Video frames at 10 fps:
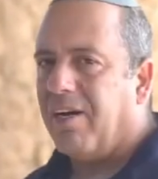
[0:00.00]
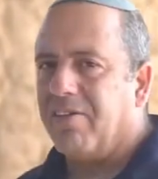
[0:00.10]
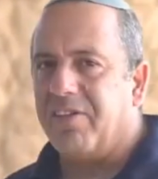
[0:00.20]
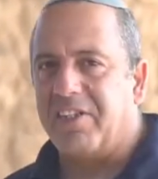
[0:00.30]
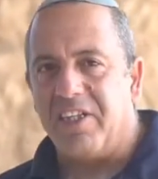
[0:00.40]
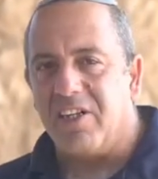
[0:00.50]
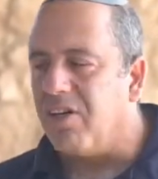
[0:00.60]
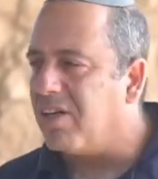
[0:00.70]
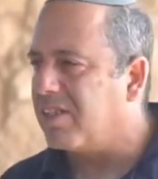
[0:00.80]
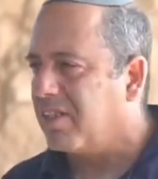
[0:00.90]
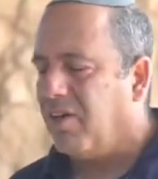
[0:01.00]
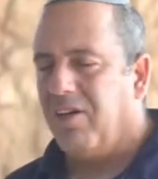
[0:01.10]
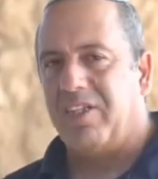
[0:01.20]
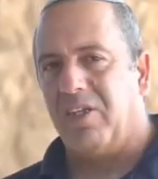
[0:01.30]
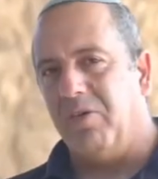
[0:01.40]
other synagogues,
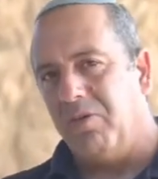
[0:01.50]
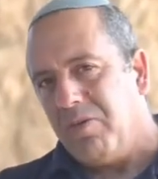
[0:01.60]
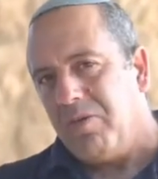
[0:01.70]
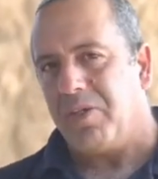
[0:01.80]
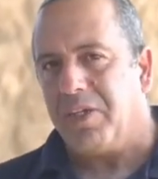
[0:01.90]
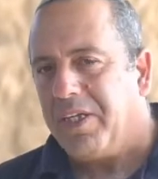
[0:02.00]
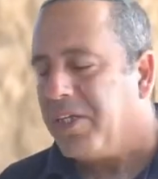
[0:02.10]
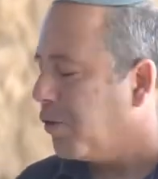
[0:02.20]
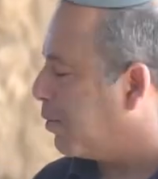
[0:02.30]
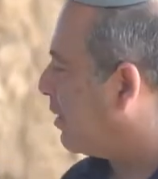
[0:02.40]
also in your